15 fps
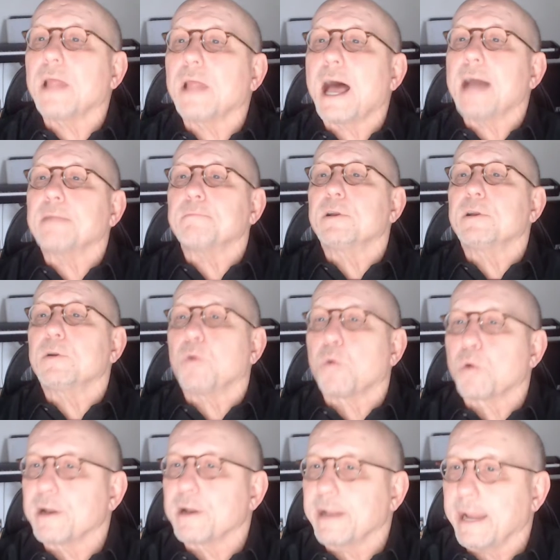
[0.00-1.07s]
allotment
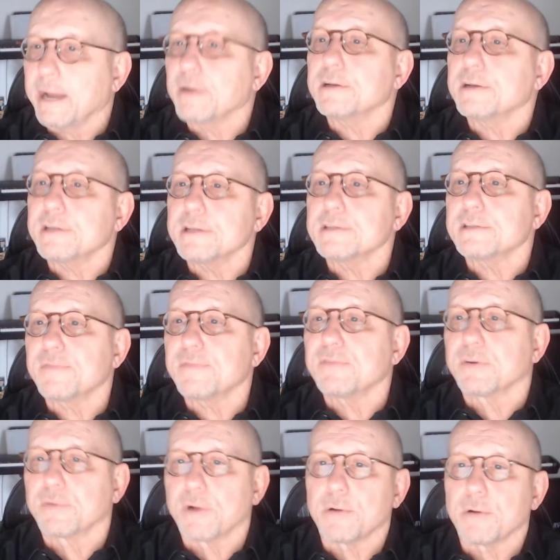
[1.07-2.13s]
or inheritance of
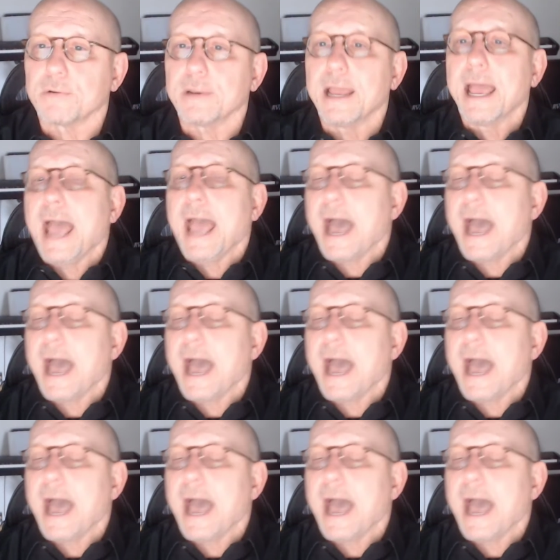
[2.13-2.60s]
their own,